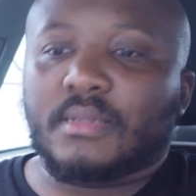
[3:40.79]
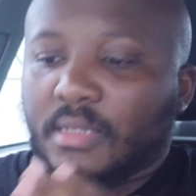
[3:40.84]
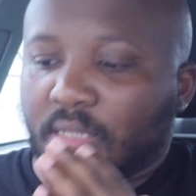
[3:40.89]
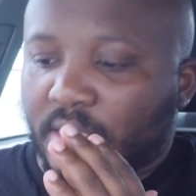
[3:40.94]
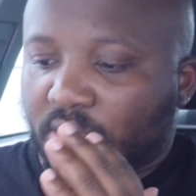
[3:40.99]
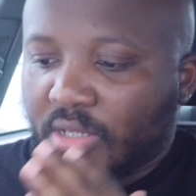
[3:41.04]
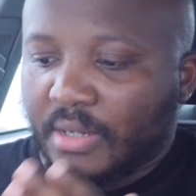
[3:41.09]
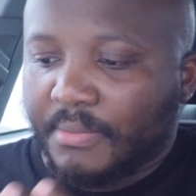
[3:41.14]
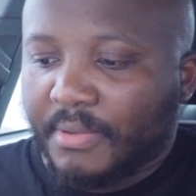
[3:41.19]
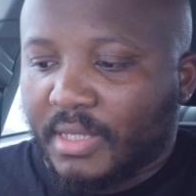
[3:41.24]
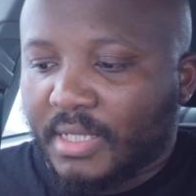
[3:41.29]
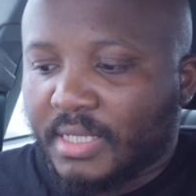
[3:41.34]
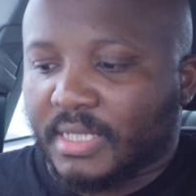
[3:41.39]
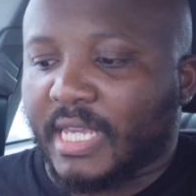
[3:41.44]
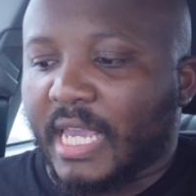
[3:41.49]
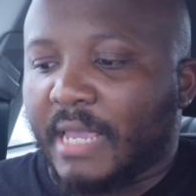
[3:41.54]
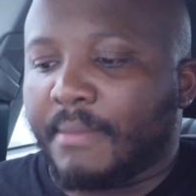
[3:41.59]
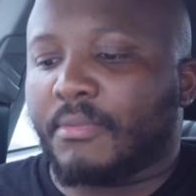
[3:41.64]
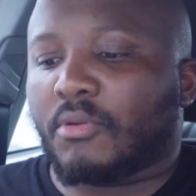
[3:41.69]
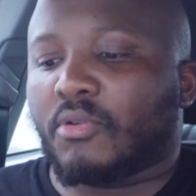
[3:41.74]
It's going to be this
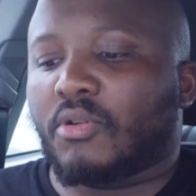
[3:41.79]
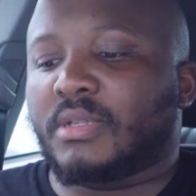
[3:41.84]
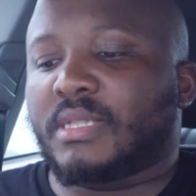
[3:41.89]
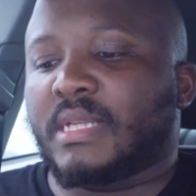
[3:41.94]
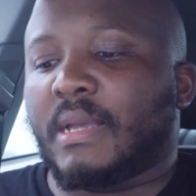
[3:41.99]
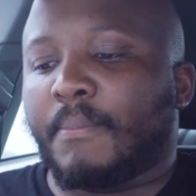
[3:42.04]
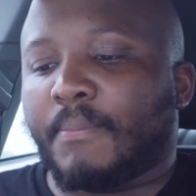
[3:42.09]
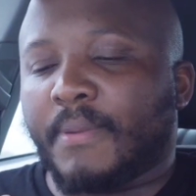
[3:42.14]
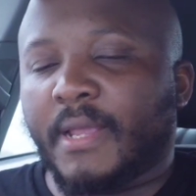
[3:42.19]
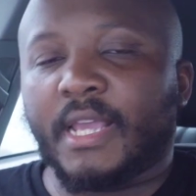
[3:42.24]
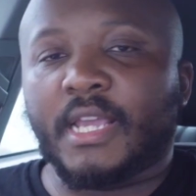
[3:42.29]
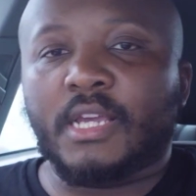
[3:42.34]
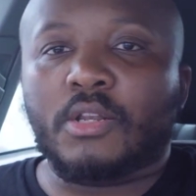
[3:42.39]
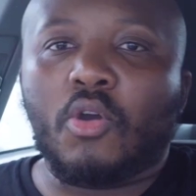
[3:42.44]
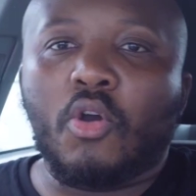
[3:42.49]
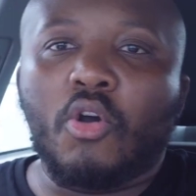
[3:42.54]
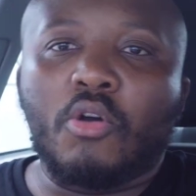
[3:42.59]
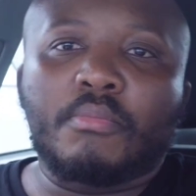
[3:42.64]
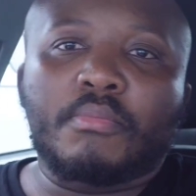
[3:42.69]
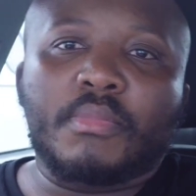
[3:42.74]
game because they are playing at
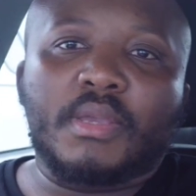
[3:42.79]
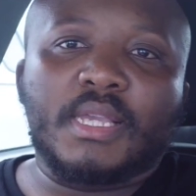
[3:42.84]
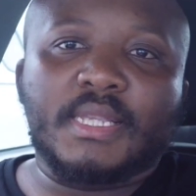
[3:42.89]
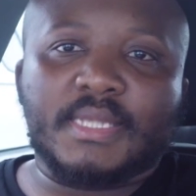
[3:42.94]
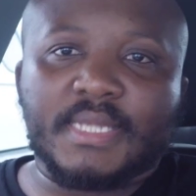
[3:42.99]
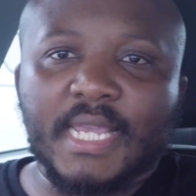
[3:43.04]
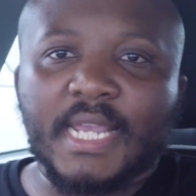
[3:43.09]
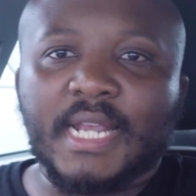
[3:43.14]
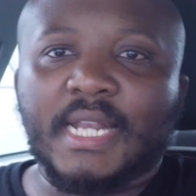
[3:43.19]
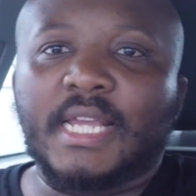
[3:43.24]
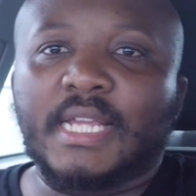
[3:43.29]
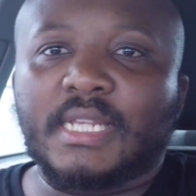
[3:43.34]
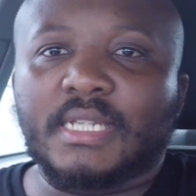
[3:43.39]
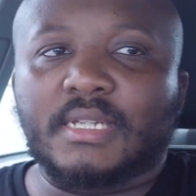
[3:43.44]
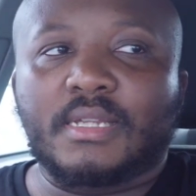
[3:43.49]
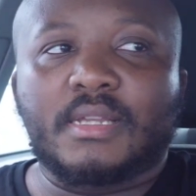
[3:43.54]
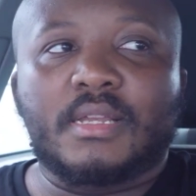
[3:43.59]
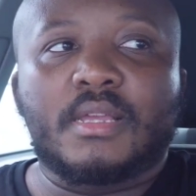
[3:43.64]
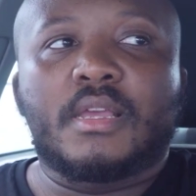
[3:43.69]
home. It's England.